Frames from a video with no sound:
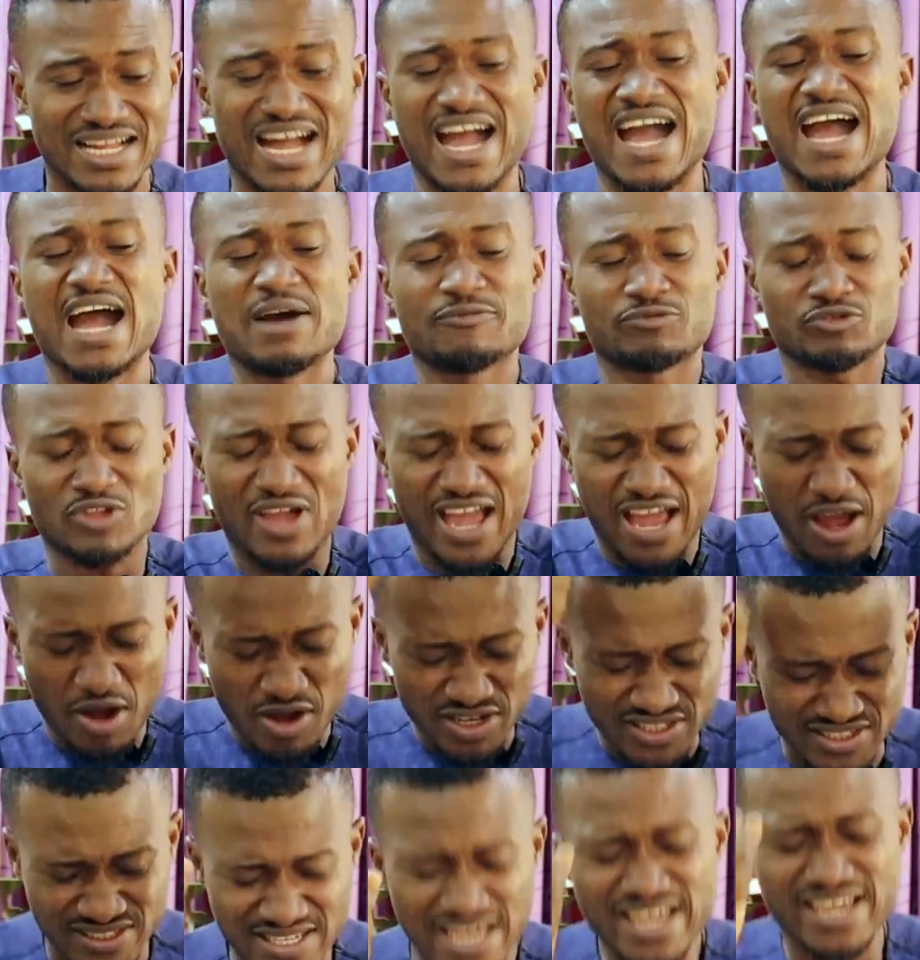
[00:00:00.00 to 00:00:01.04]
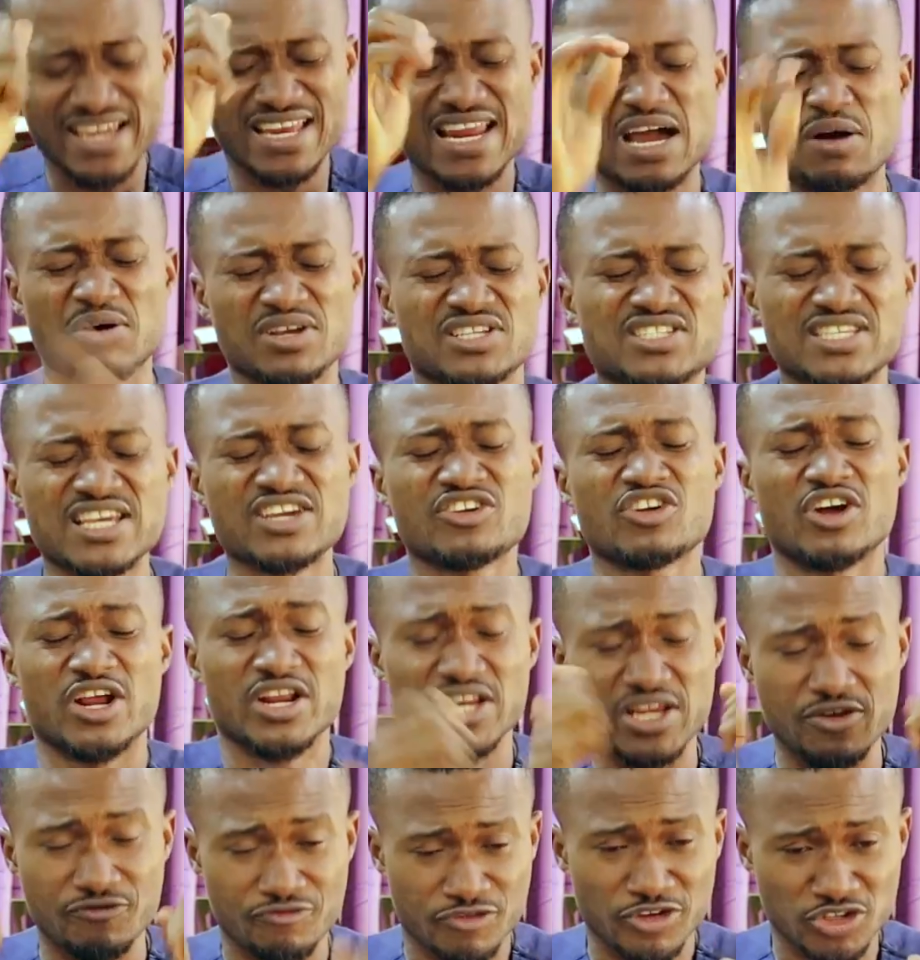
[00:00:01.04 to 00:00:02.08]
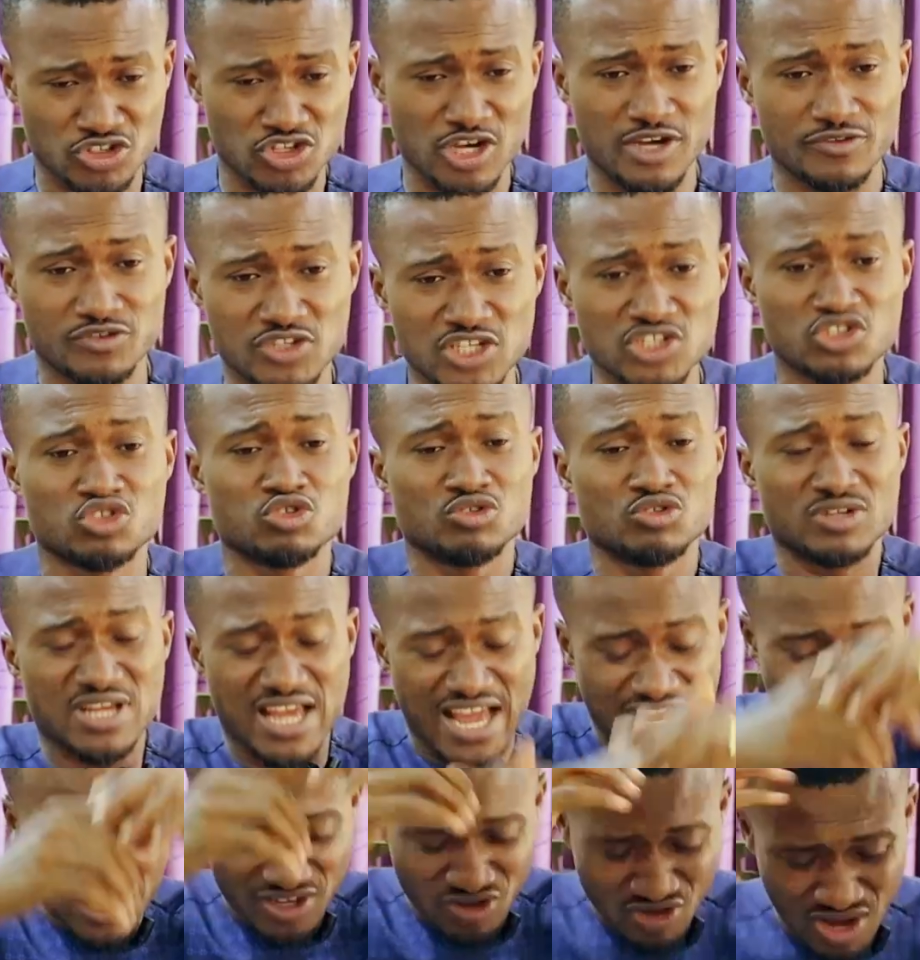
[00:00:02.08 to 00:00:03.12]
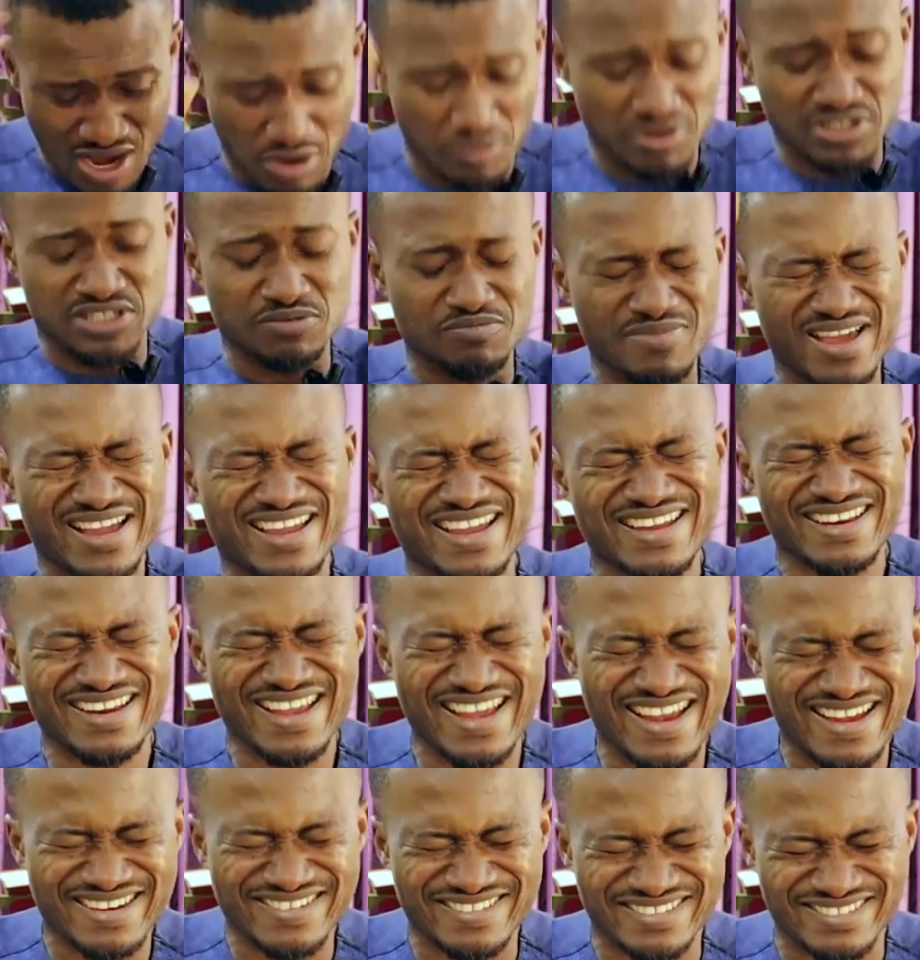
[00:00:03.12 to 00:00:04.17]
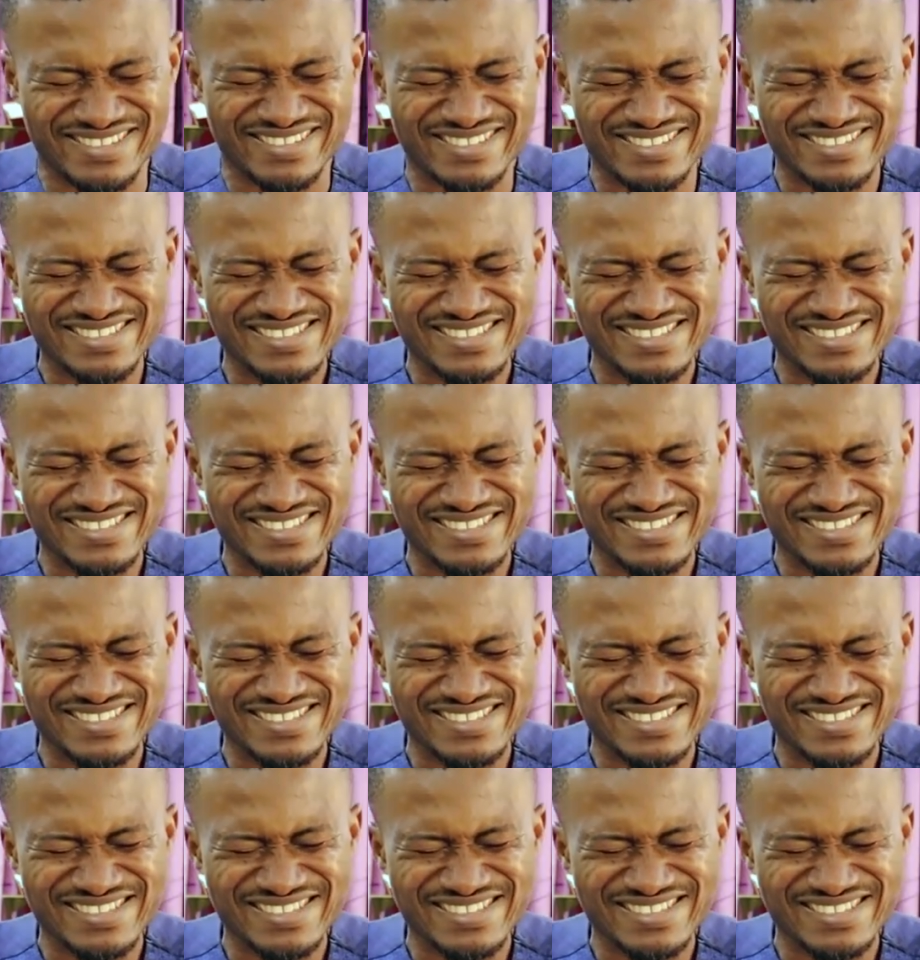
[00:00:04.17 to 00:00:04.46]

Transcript: I was thinking I was securing the future of these children. I didn't know I was making error.